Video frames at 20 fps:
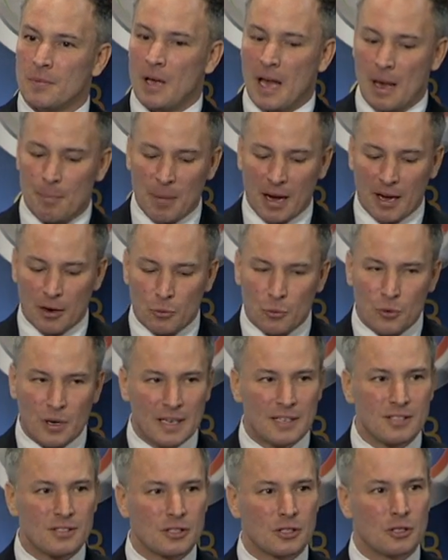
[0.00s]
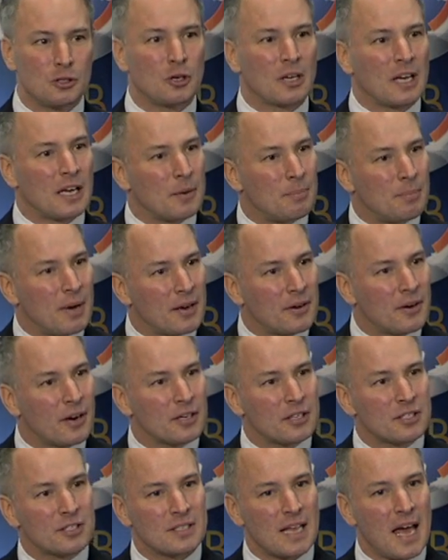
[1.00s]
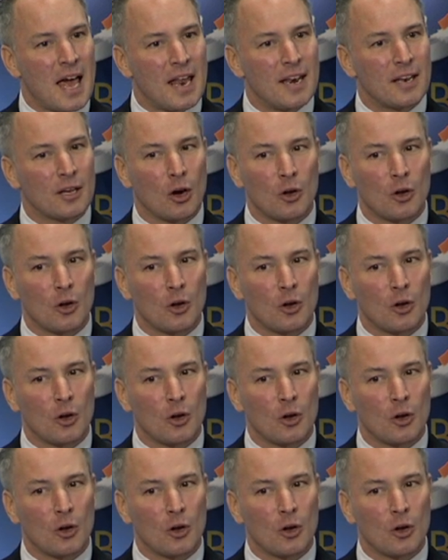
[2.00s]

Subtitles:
And by risk, you get a better understanding